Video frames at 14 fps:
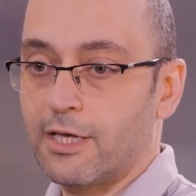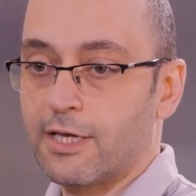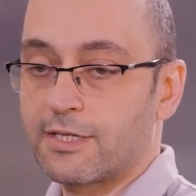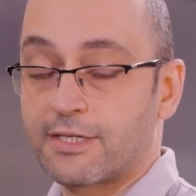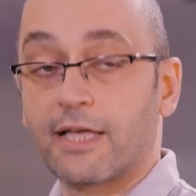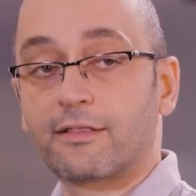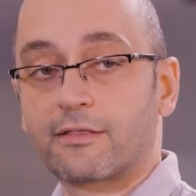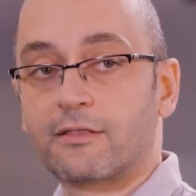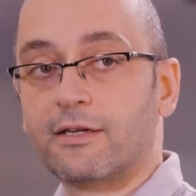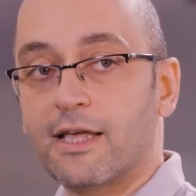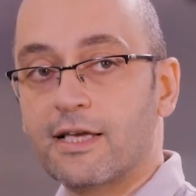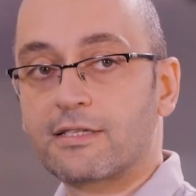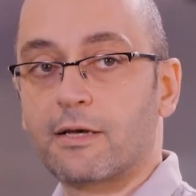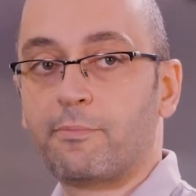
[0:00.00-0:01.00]
set the
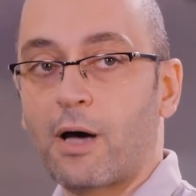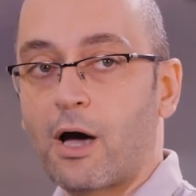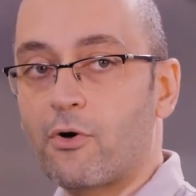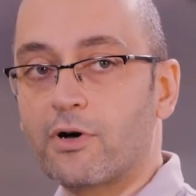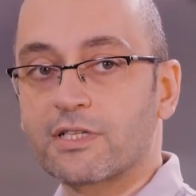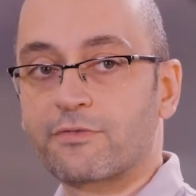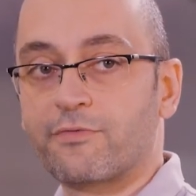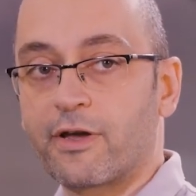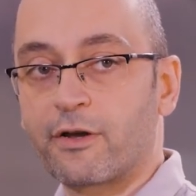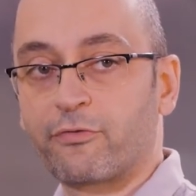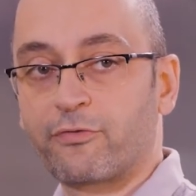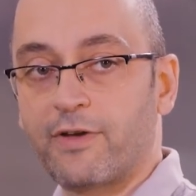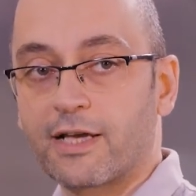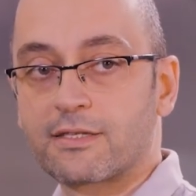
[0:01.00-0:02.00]
laser powers very
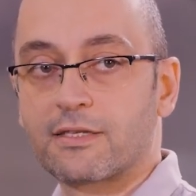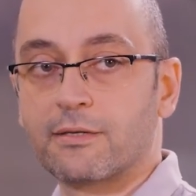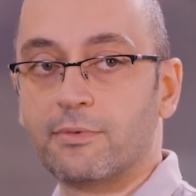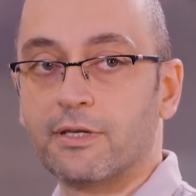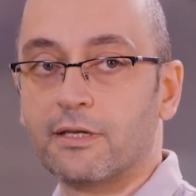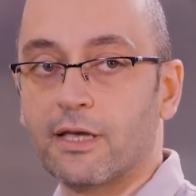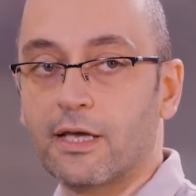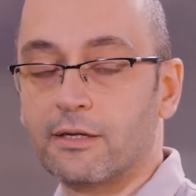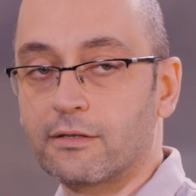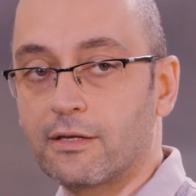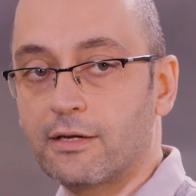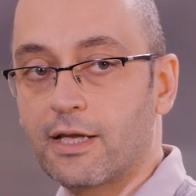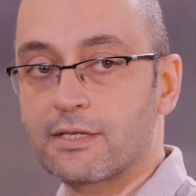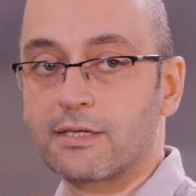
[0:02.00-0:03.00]
flexibly, and
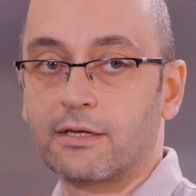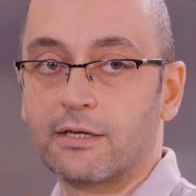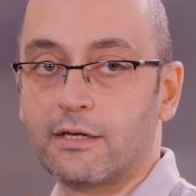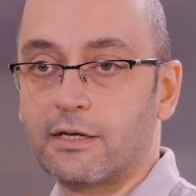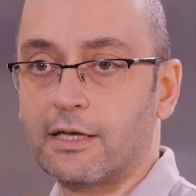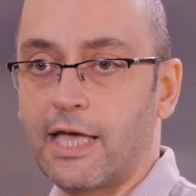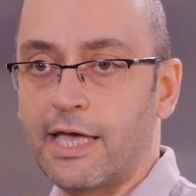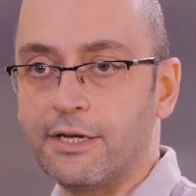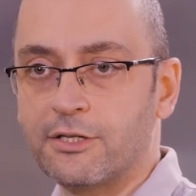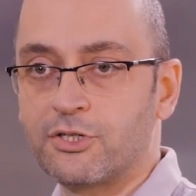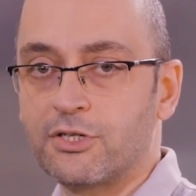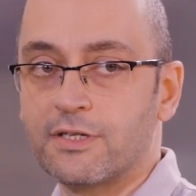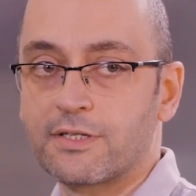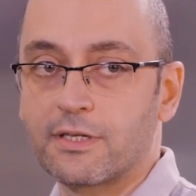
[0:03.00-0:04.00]
the laser
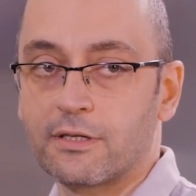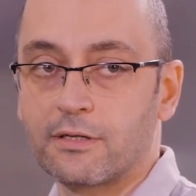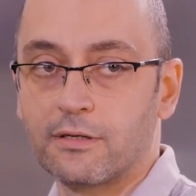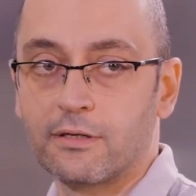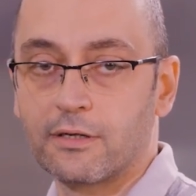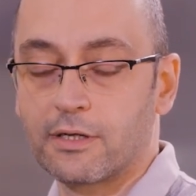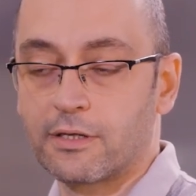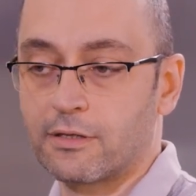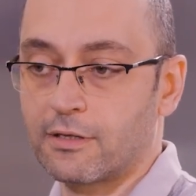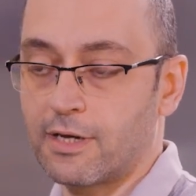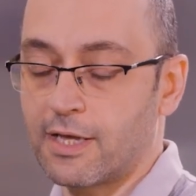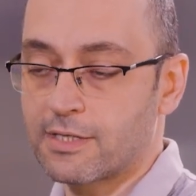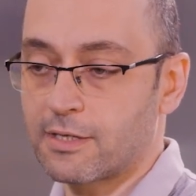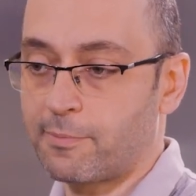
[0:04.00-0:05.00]
energies and the
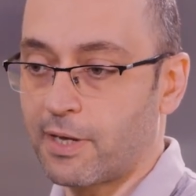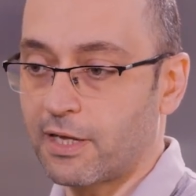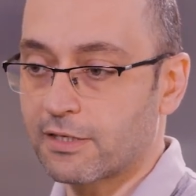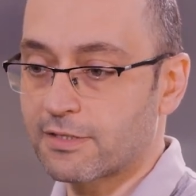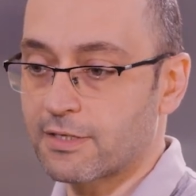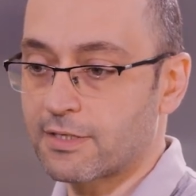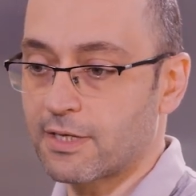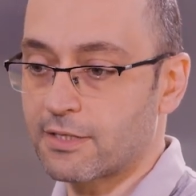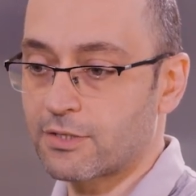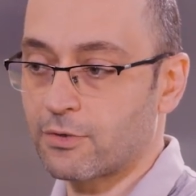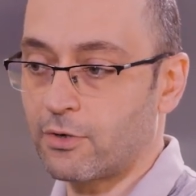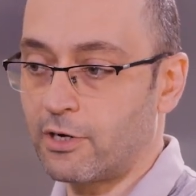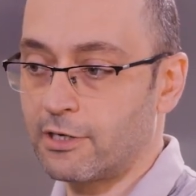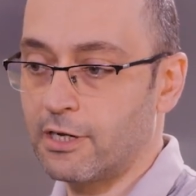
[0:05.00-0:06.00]
laser pulses and
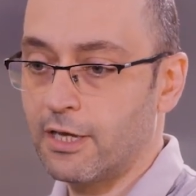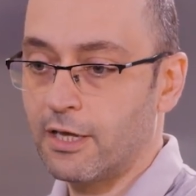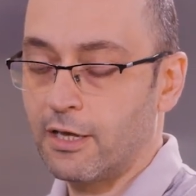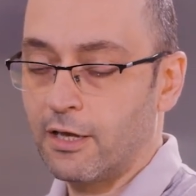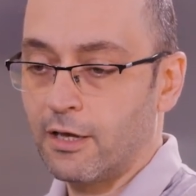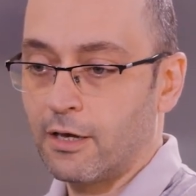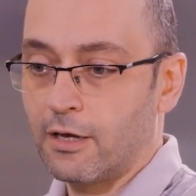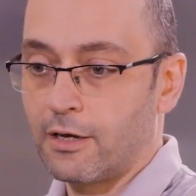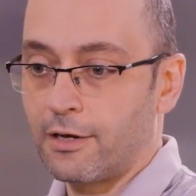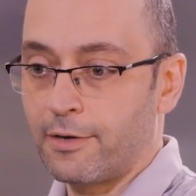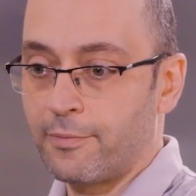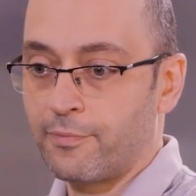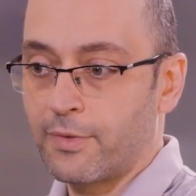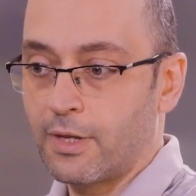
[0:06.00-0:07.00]
so on.
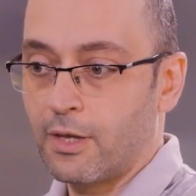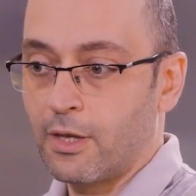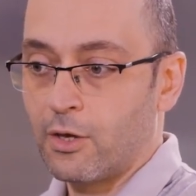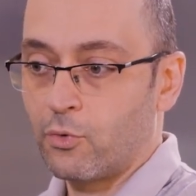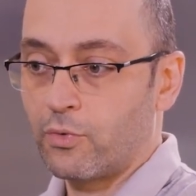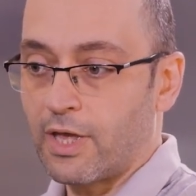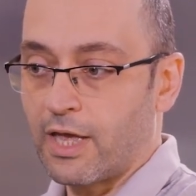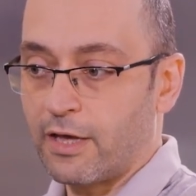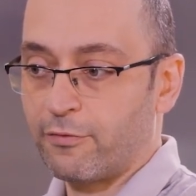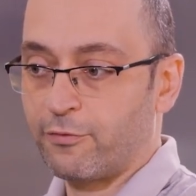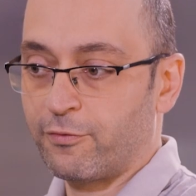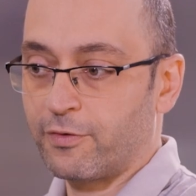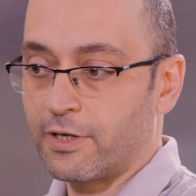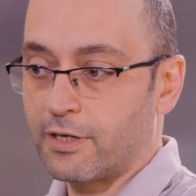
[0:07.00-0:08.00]
We
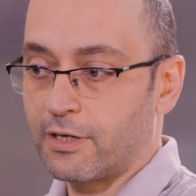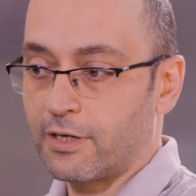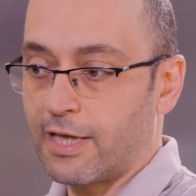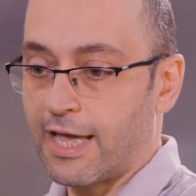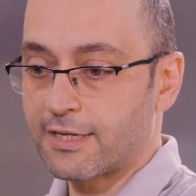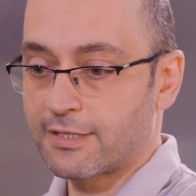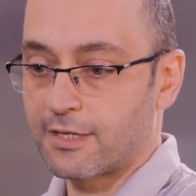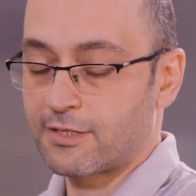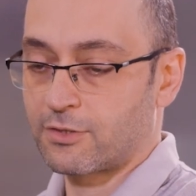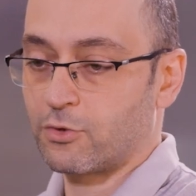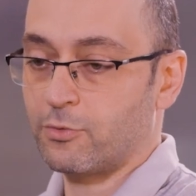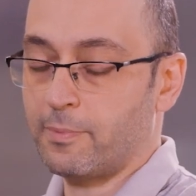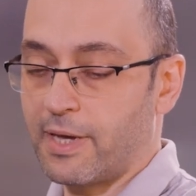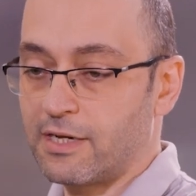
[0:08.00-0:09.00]
have access
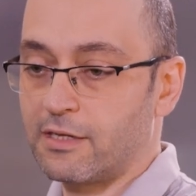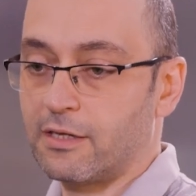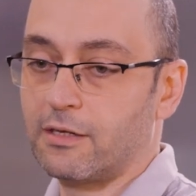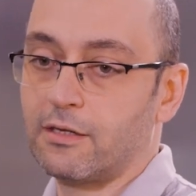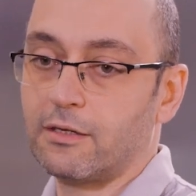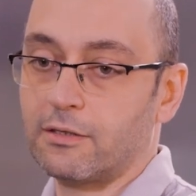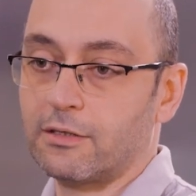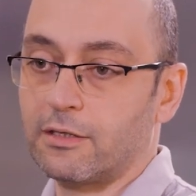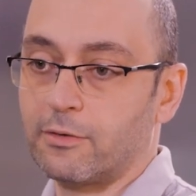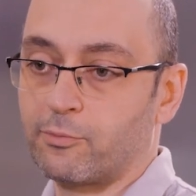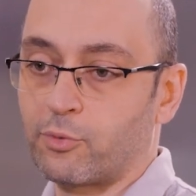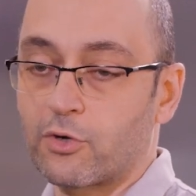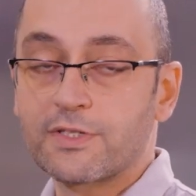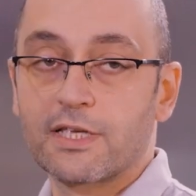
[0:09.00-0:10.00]
to many
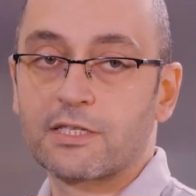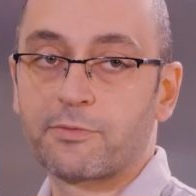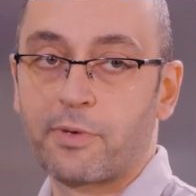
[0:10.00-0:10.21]
process